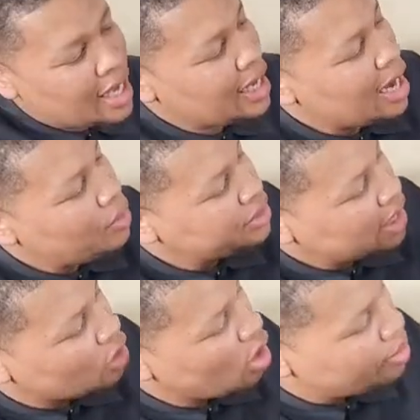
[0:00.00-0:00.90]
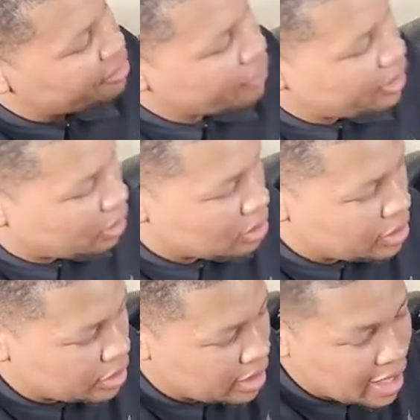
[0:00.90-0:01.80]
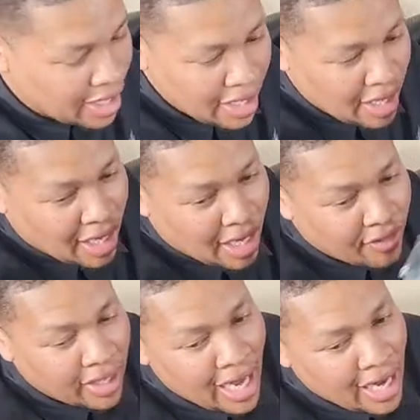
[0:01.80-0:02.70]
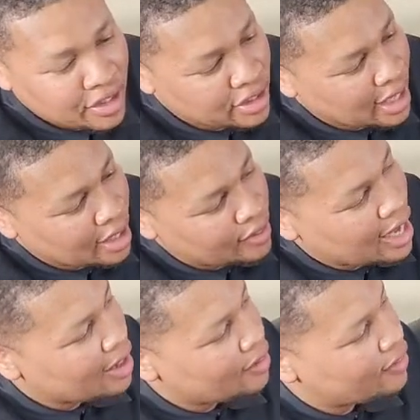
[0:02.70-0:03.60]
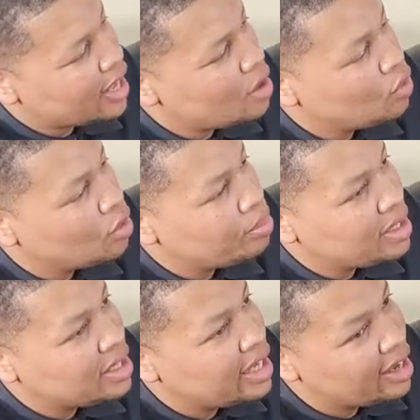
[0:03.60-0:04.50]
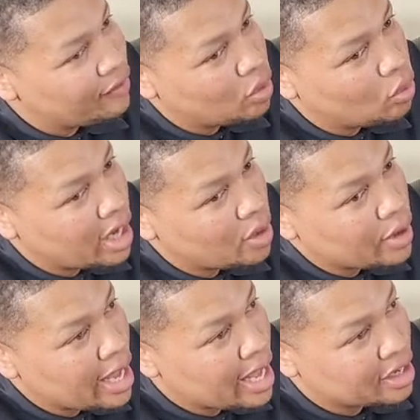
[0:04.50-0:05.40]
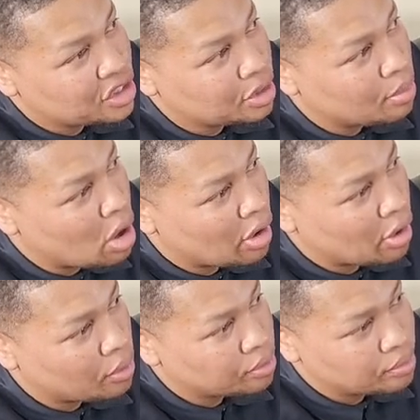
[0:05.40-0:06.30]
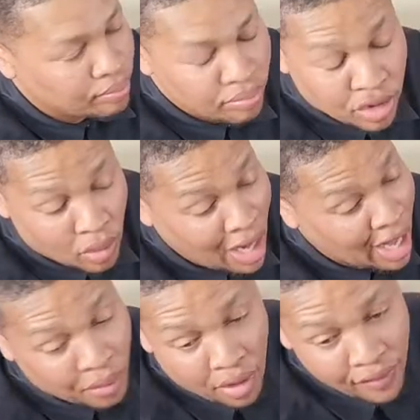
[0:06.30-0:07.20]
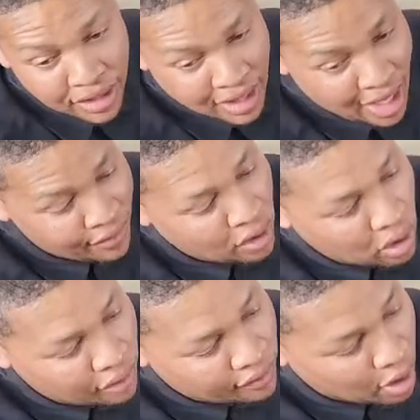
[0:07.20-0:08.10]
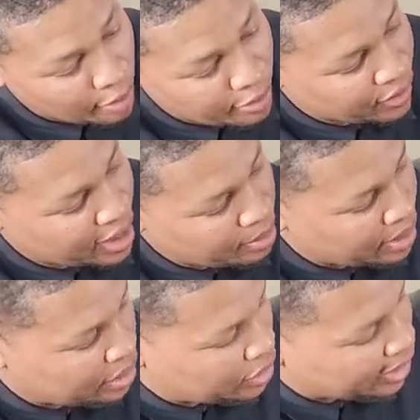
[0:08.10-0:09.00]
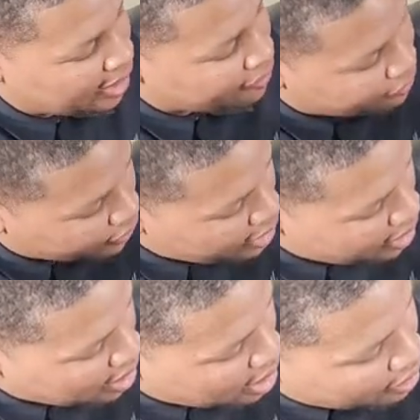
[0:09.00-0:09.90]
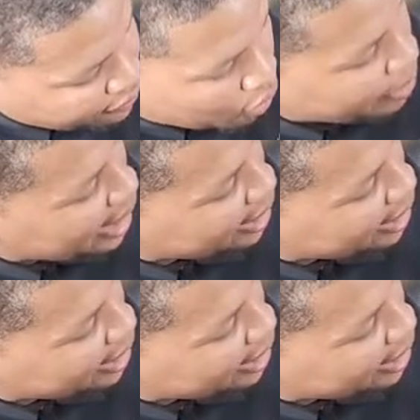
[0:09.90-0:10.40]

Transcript: I was at Harbor Freight earlier today, and the guy said that they will be giving away rags tomorrow. So I don't know if that's every Harbor Freight, but you'll get a free 4-pack